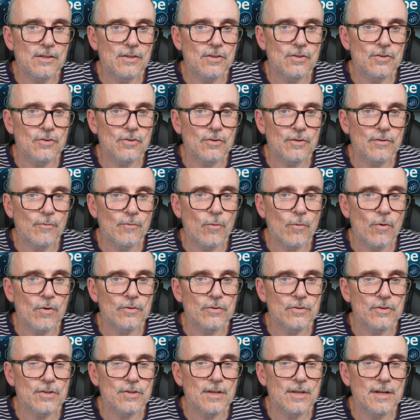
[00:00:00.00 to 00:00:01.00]
sort of
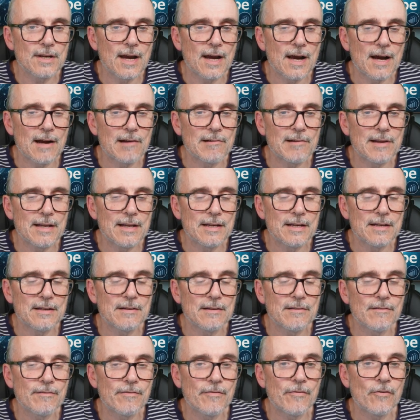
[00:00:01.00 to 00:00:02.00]
ones that are in
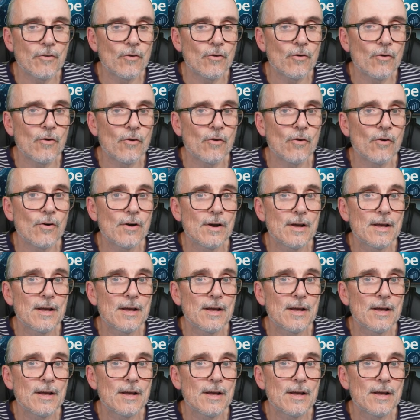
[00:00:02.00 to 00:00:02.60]
for